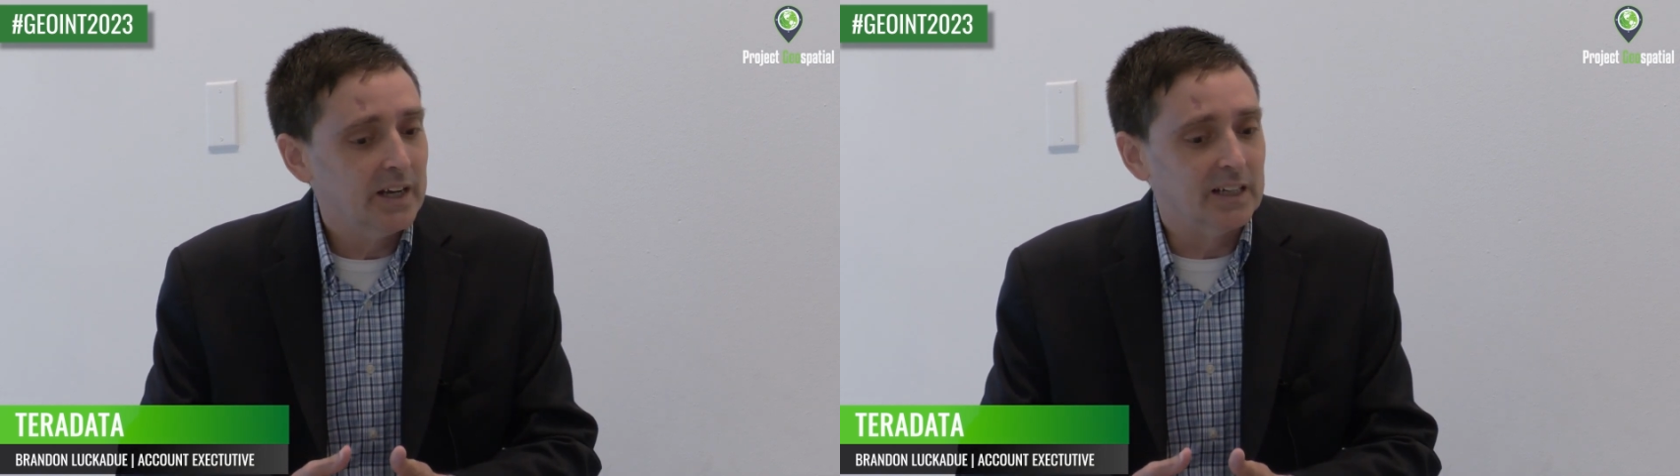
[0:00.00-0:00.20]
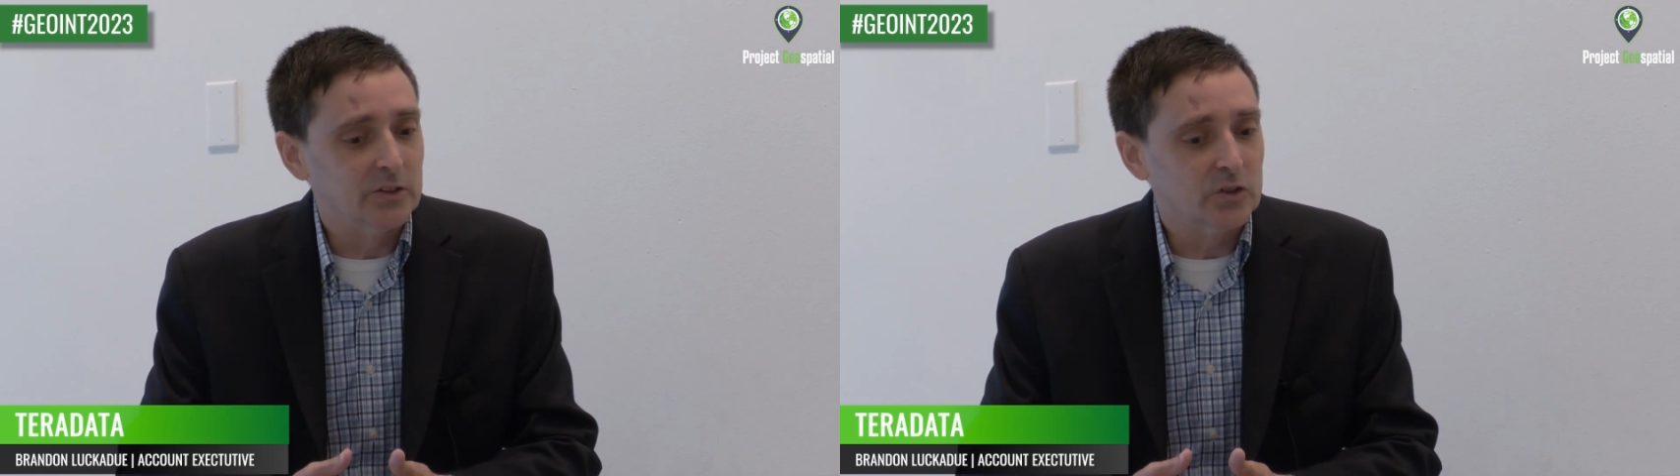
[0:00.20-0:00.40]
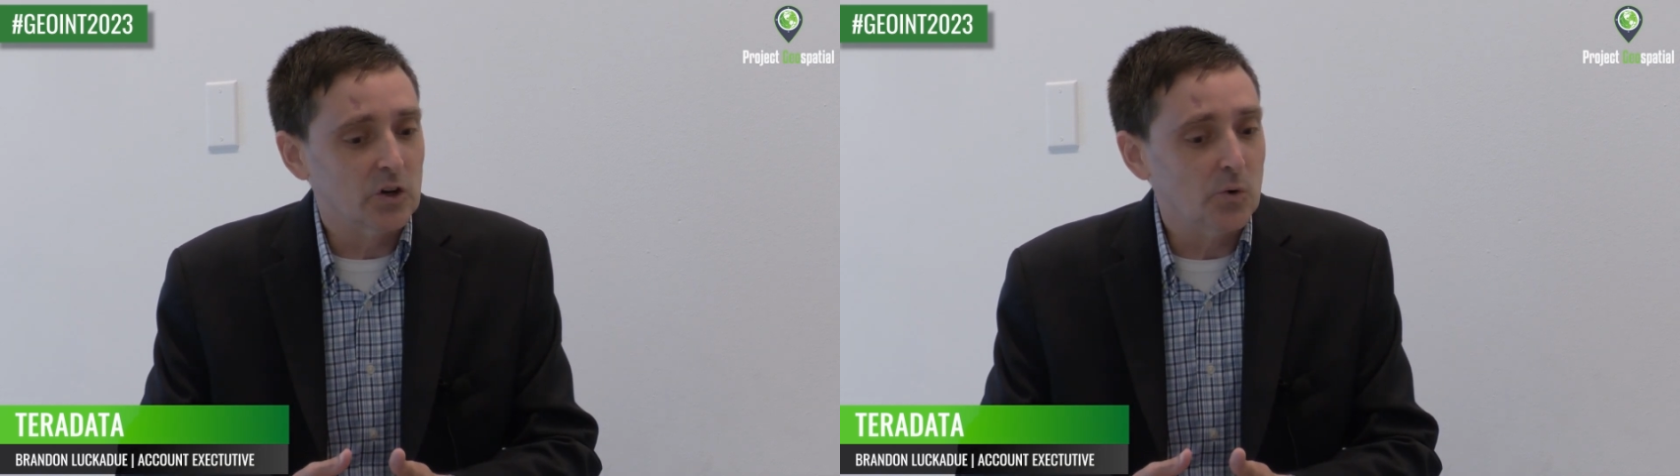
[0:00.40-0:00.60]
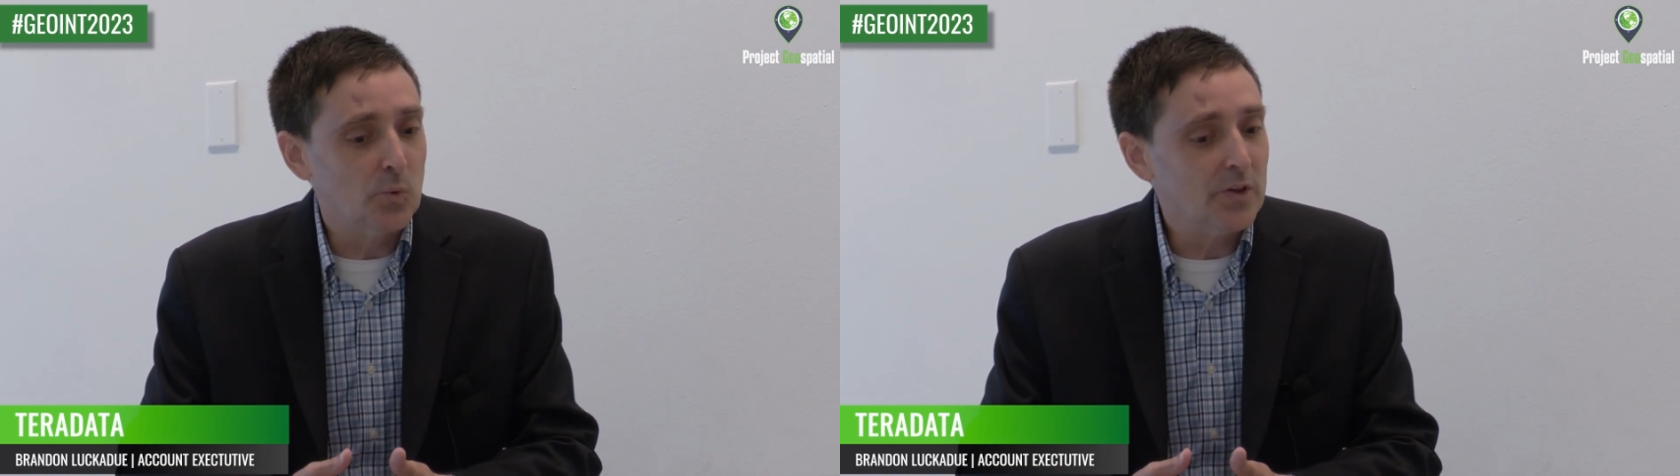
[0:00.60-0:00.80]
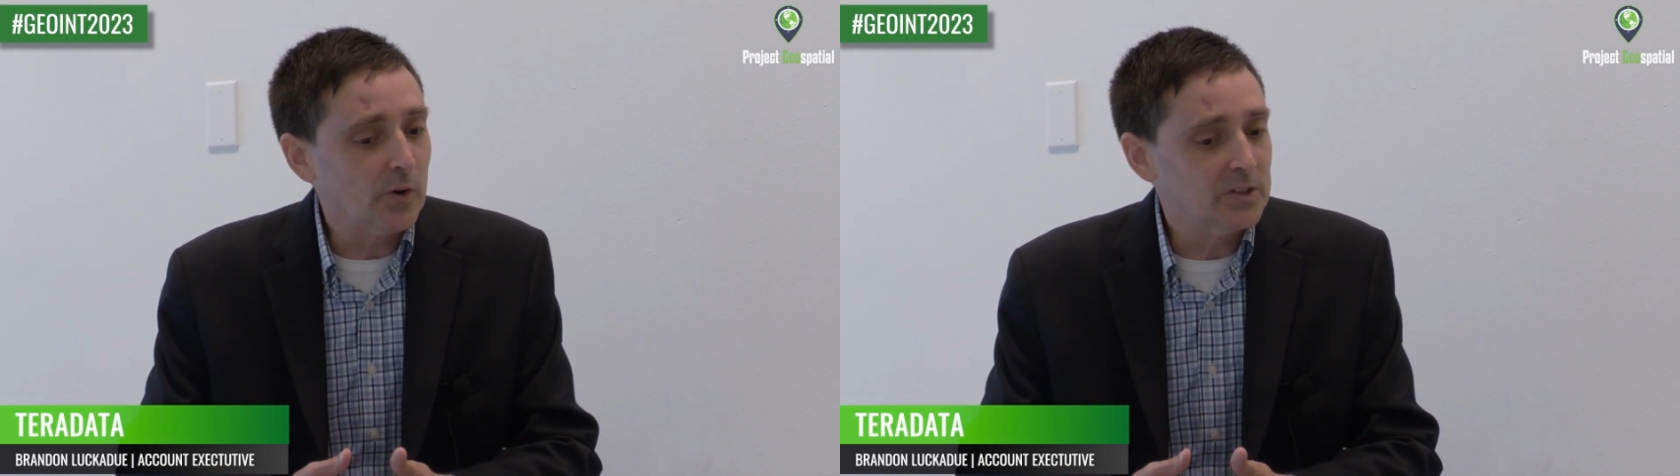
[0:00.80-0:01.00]
And so
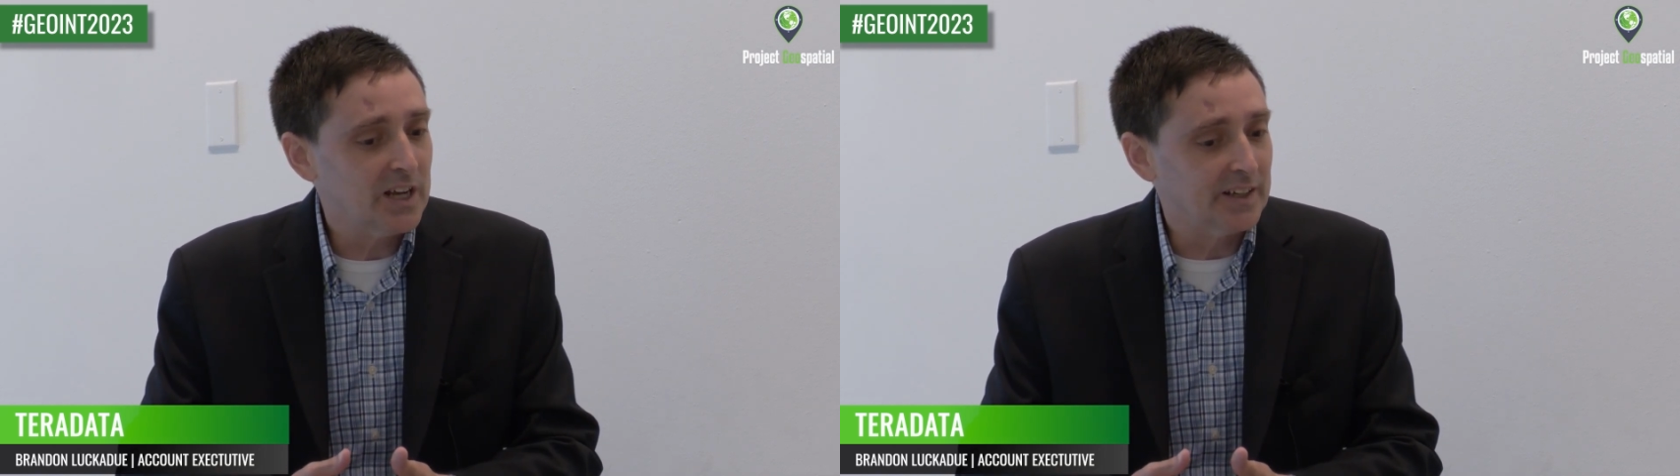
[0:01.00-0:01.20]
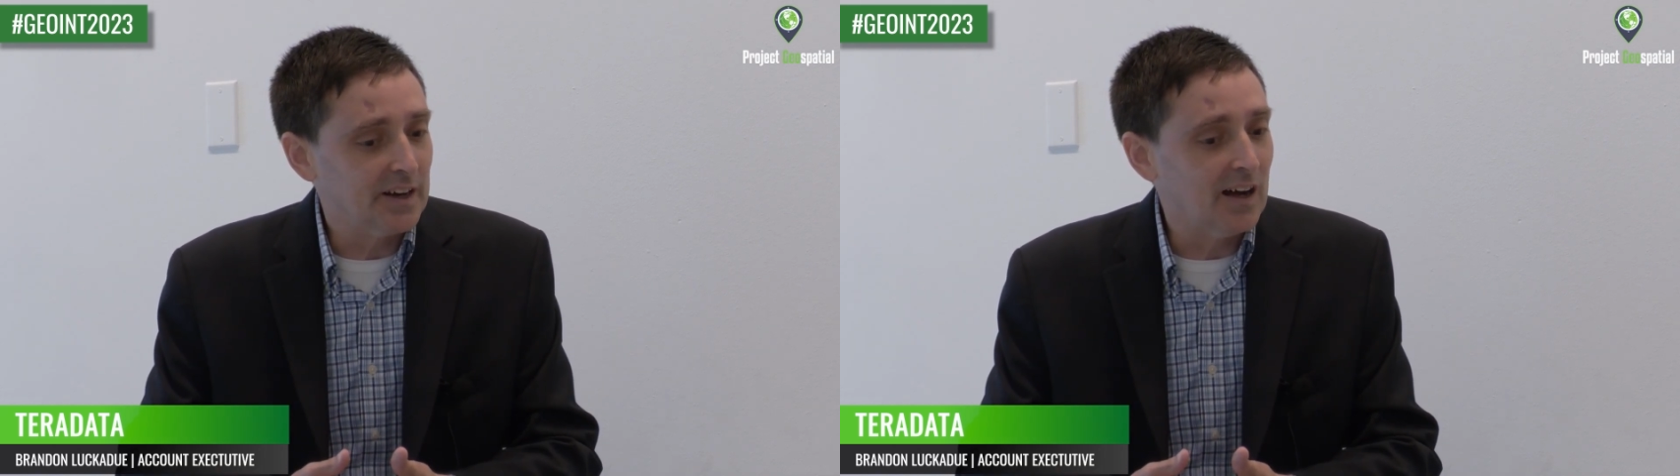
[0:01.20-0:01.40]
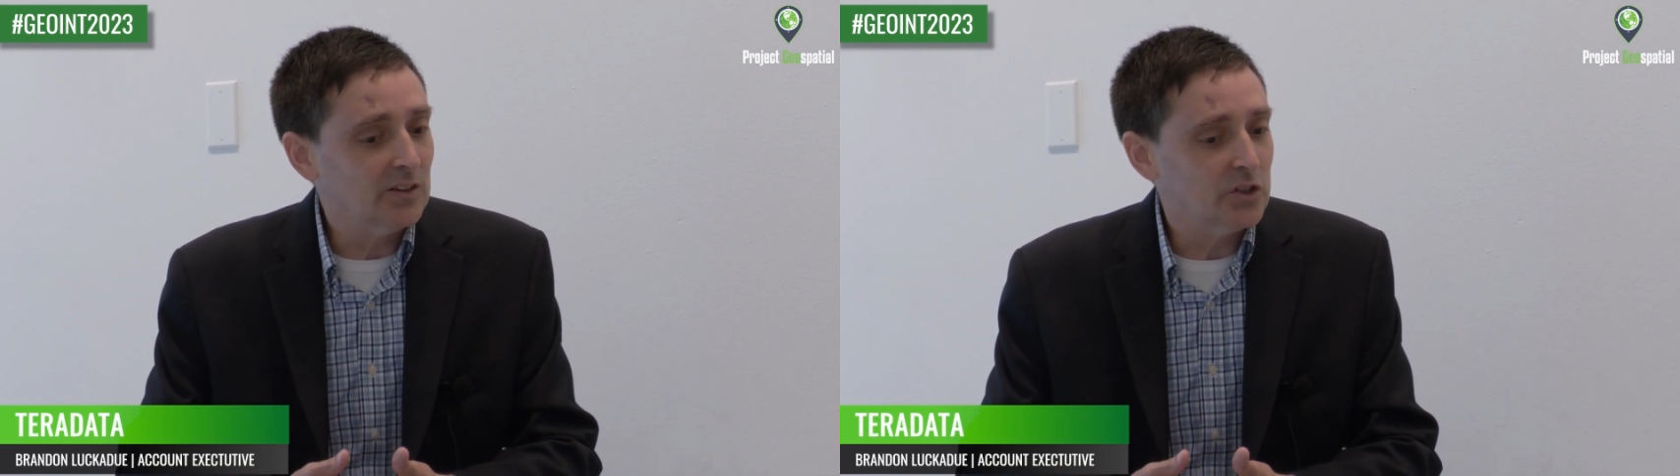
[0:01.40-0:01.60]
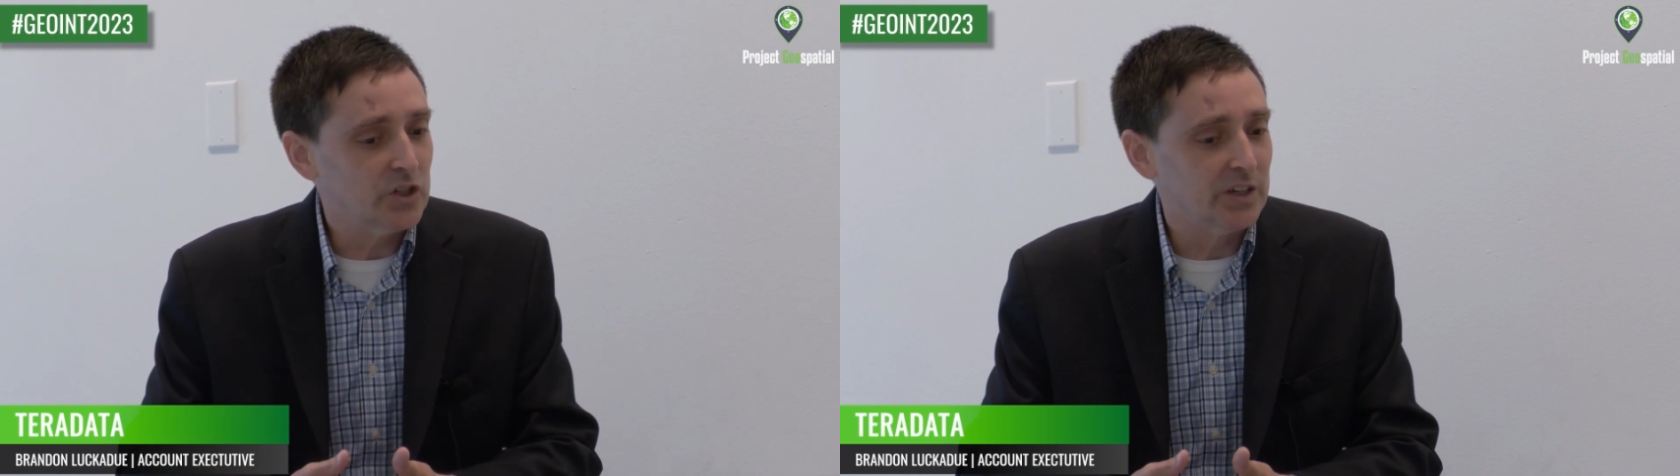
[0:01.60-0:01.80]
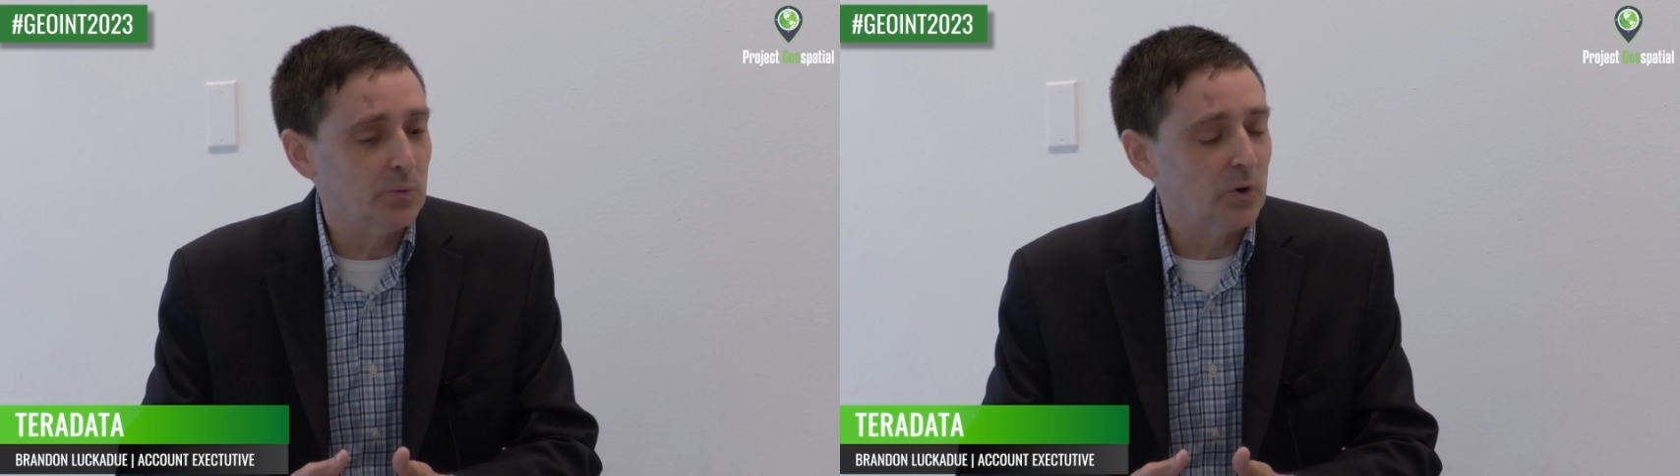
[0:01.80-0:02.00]
with our technology,